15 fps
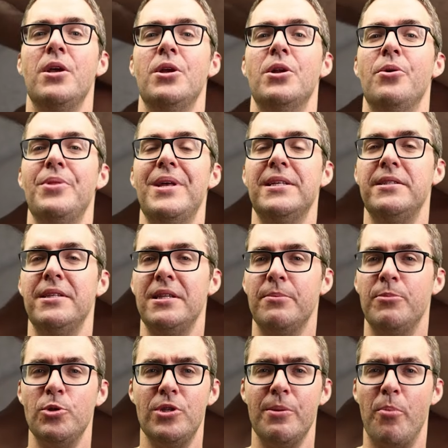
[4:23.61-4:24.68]
You know, that's not
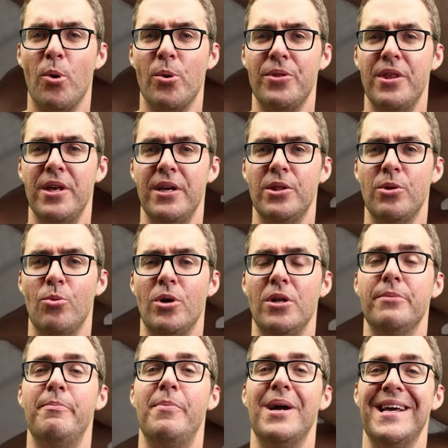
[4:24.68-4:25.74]
the most important thing in the
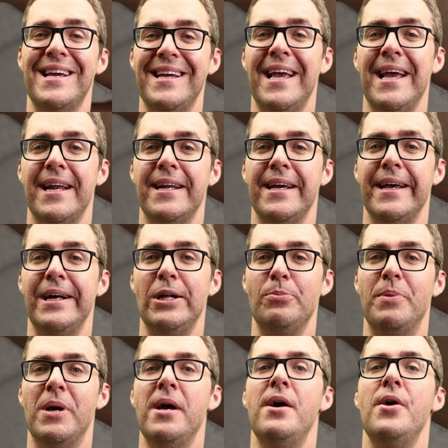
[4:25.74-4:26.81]
world, but it can
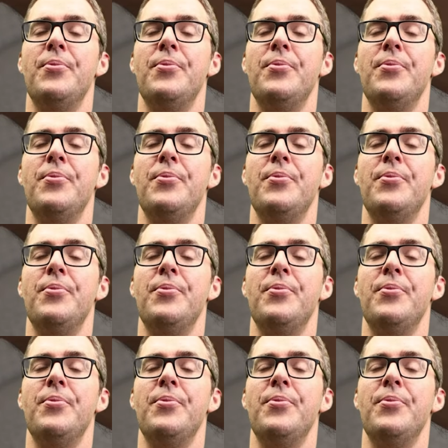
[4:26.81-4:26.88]
help.